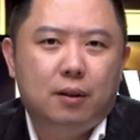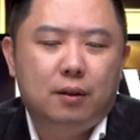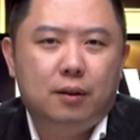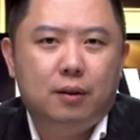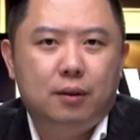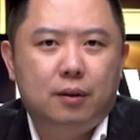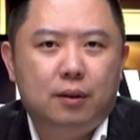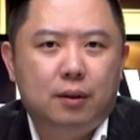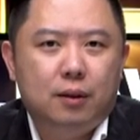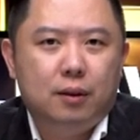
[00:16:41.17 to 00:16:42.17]

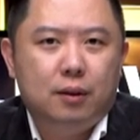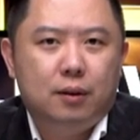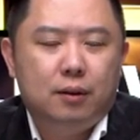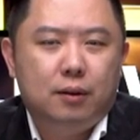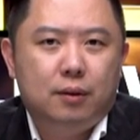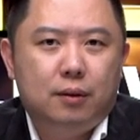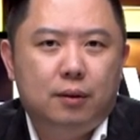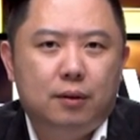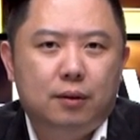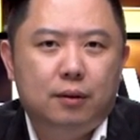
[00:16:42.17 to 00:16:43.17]

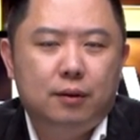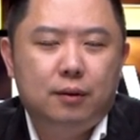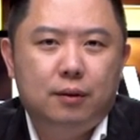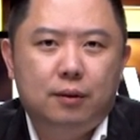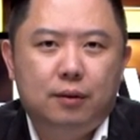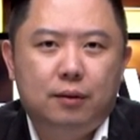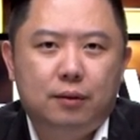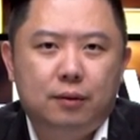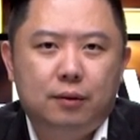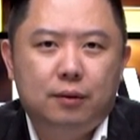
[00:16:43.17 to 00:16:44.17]

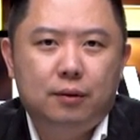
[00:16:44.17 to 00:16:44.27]
(silent)